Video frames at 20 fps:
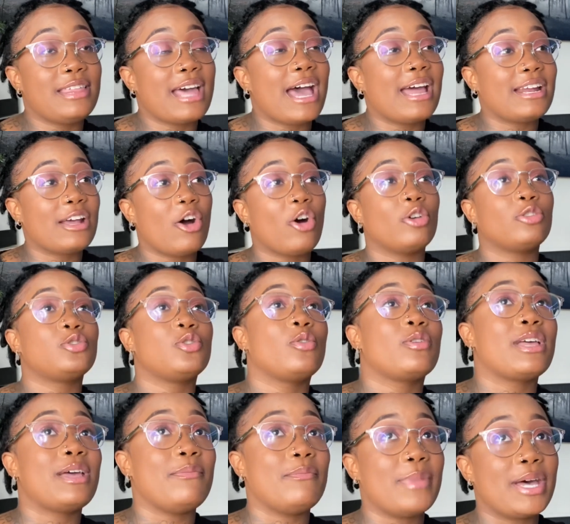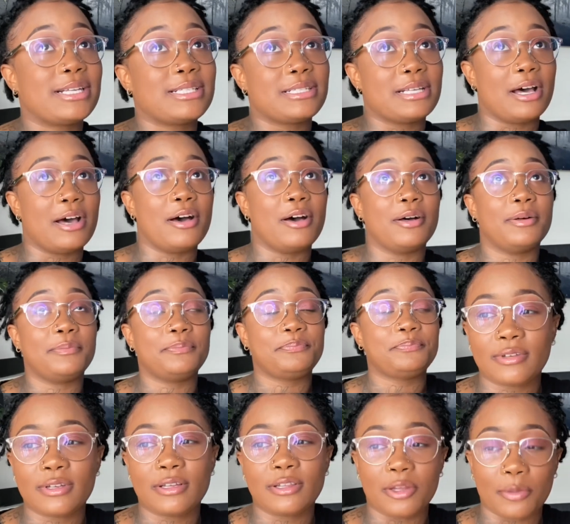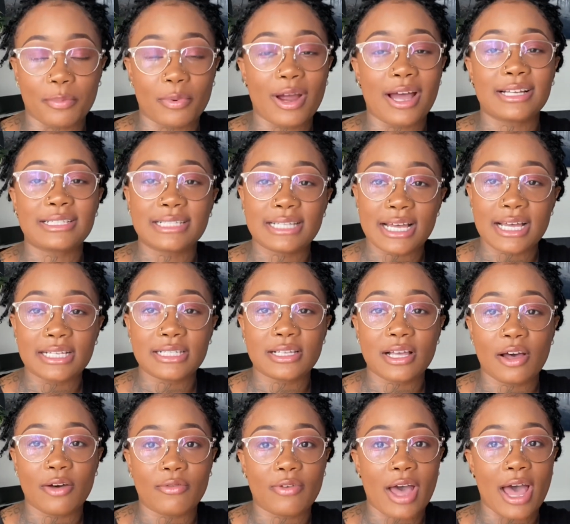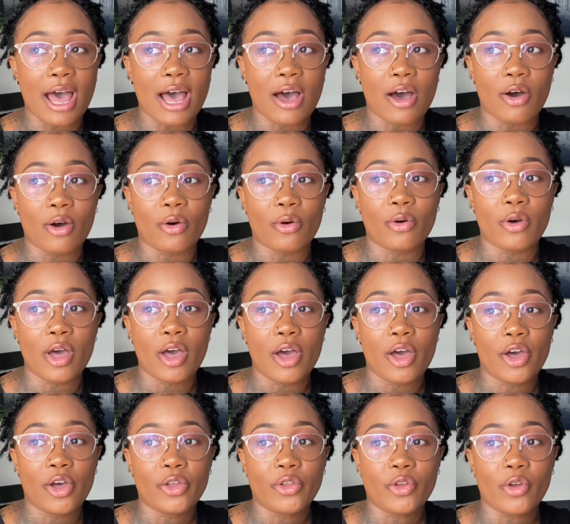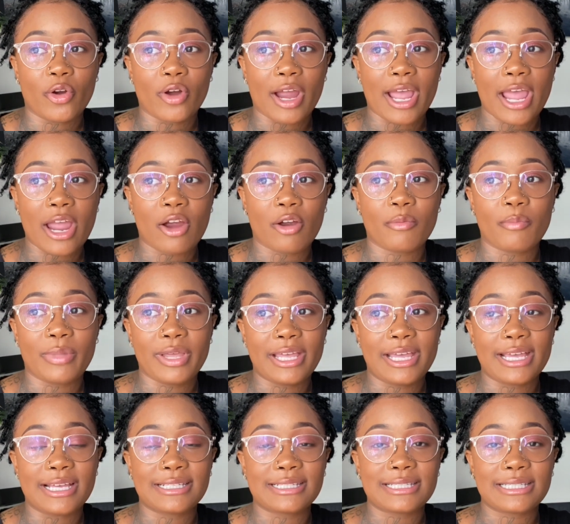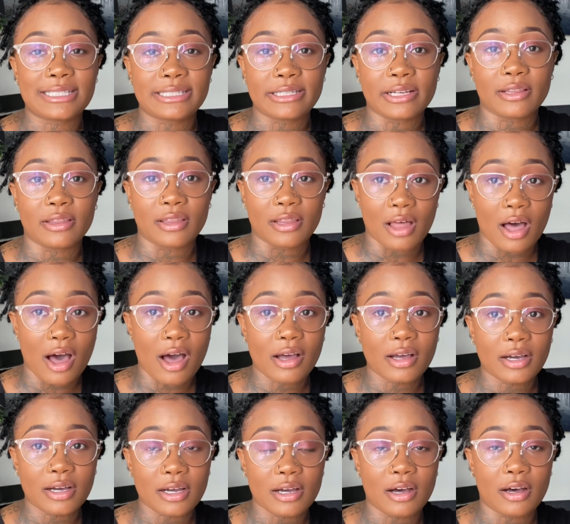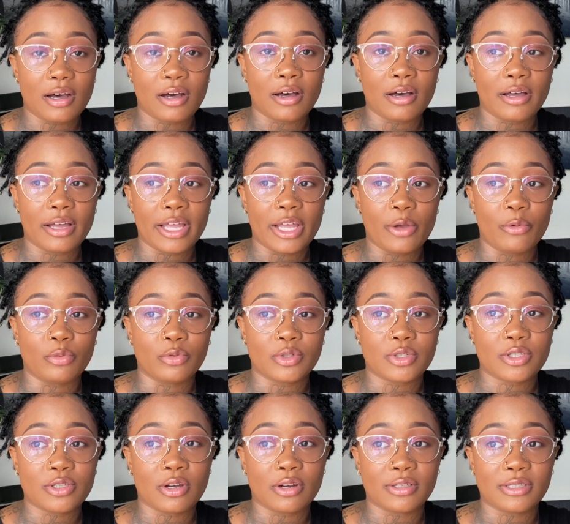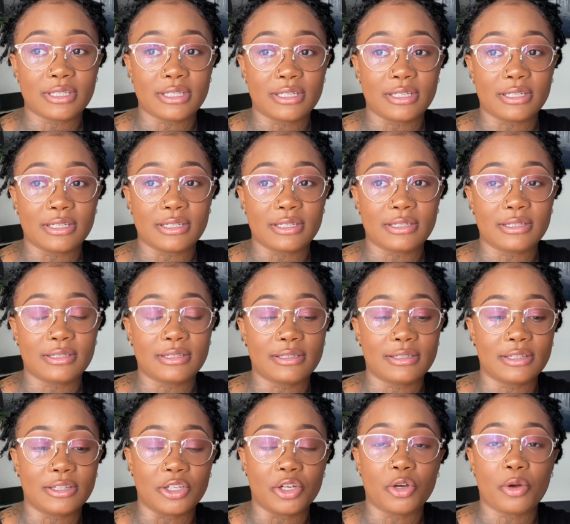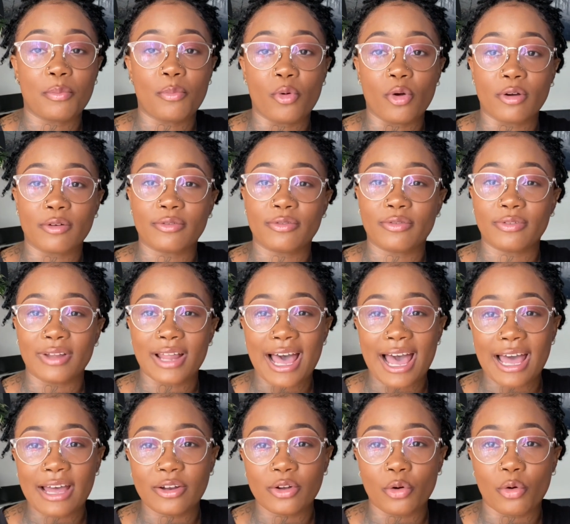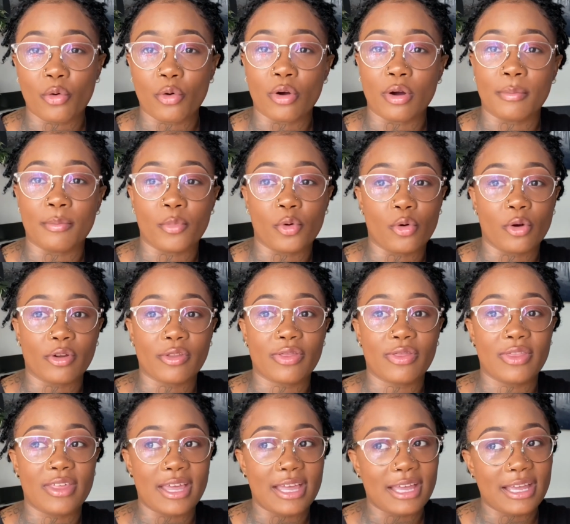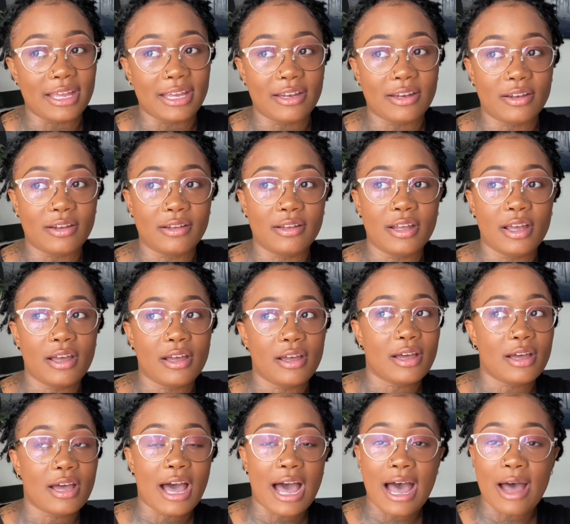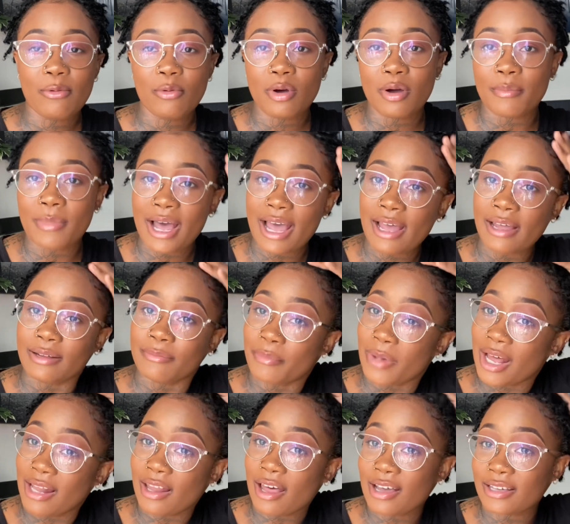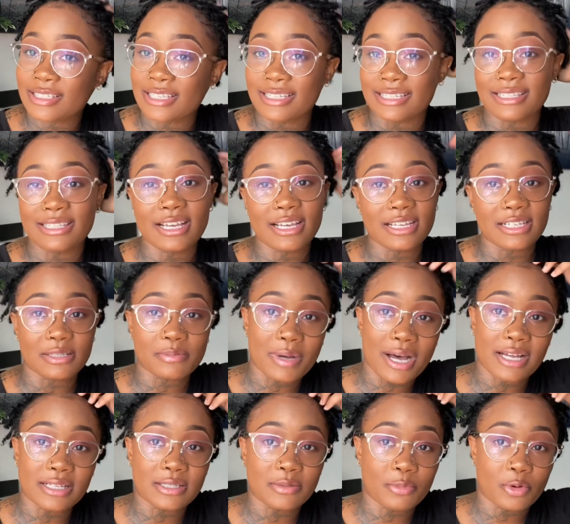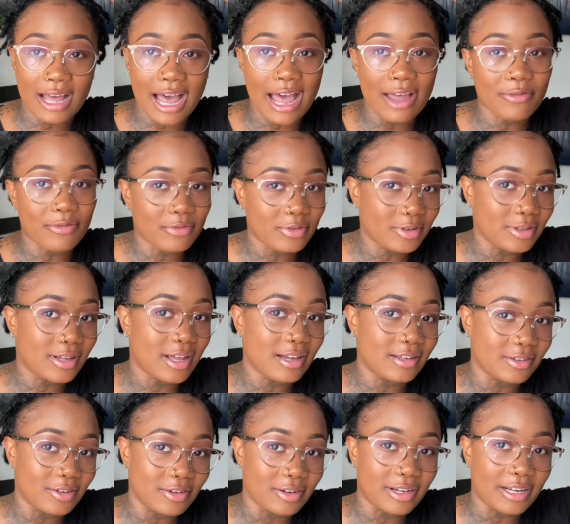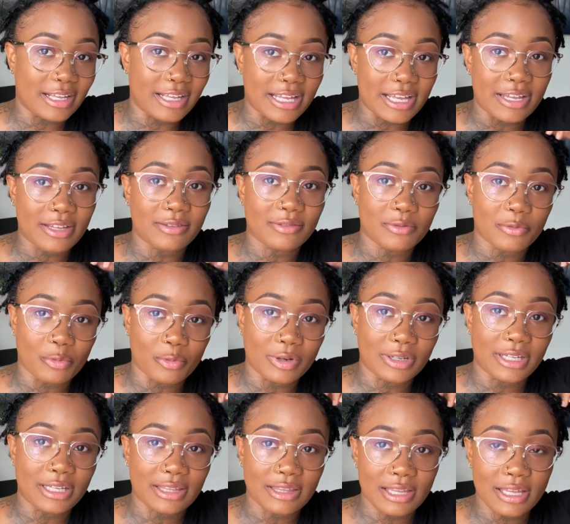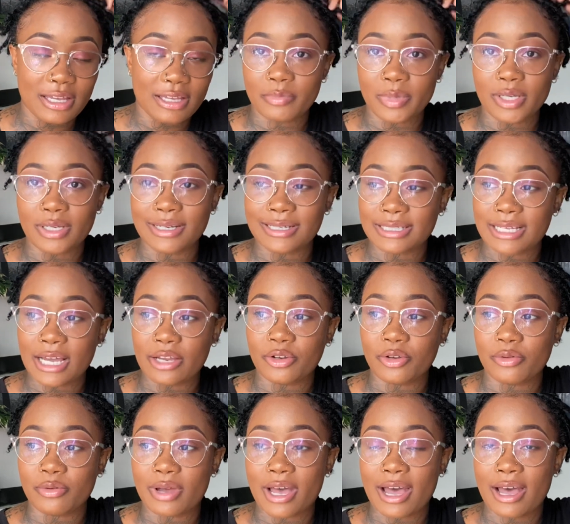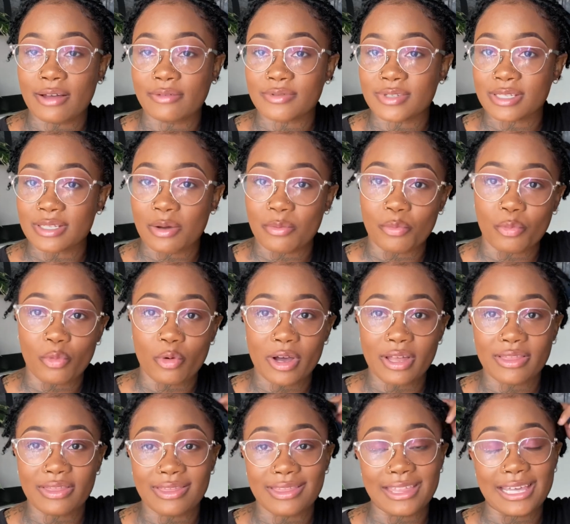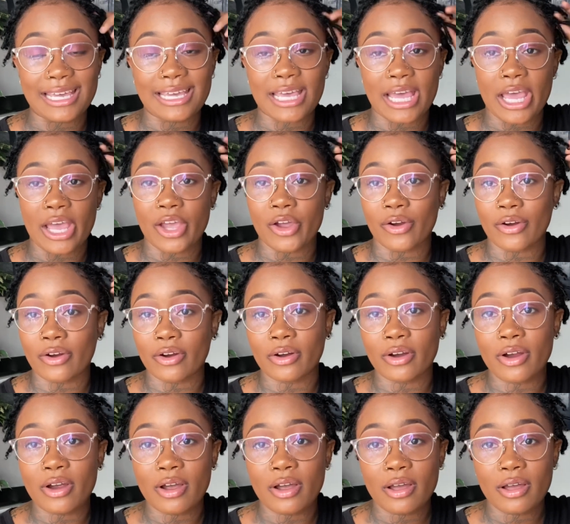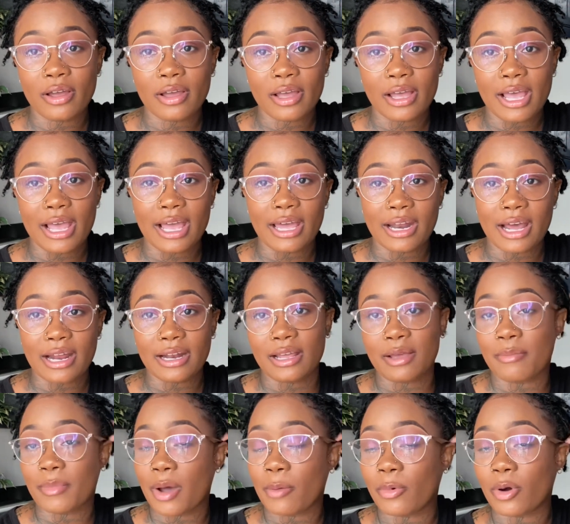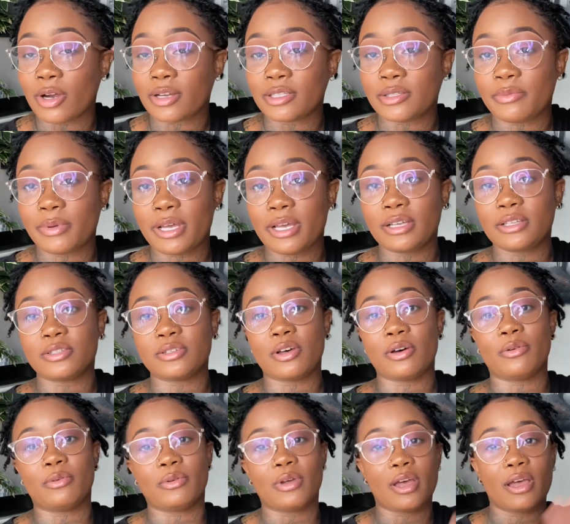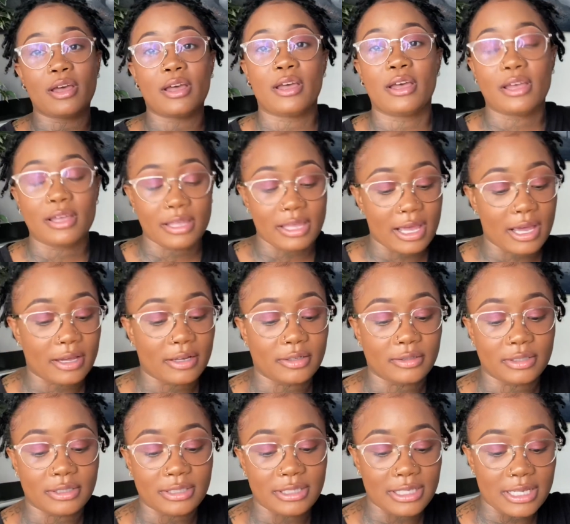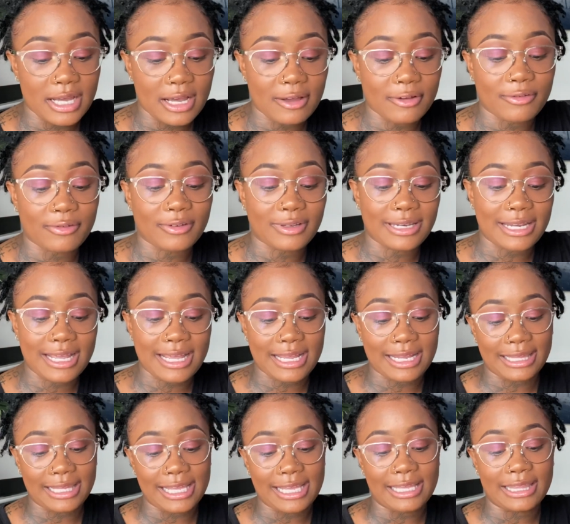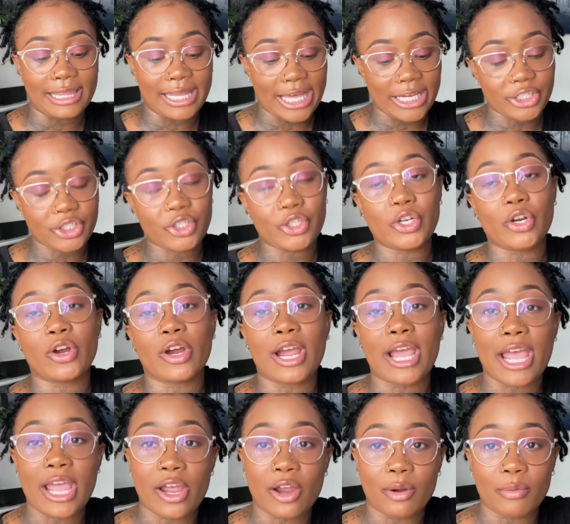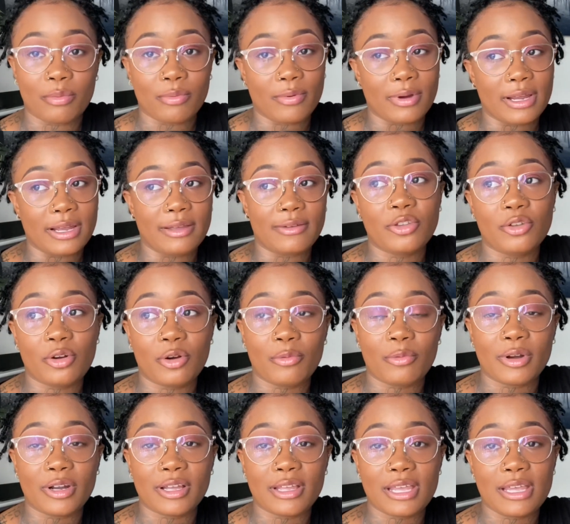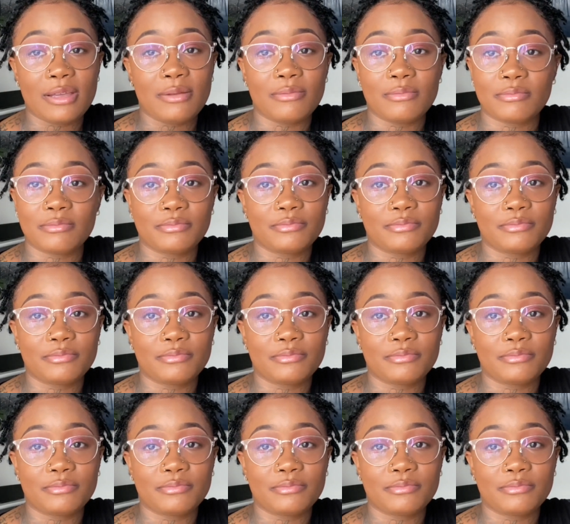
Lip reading: that also can mess up the process of how your hair begins to lock. It will start to look more flat or more thin. I want my locks as thick as possible. I feel like they're gonna get really thick because I do have somewhat thick hair and I did my parts big. So yeah, definitely let your hair breathe. You don't wanna keep